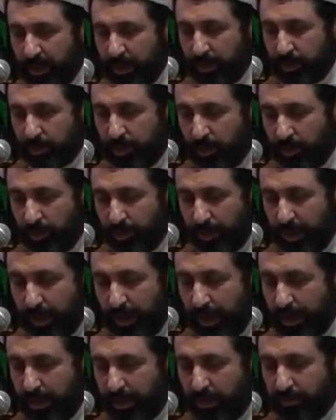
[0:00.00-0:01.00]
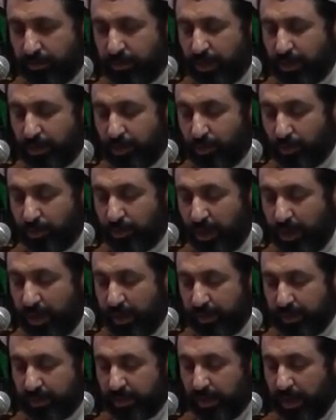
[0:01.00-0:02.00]
So any of these two
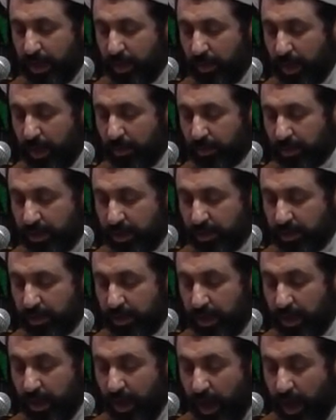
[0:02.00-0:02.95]
meanings, Imam says,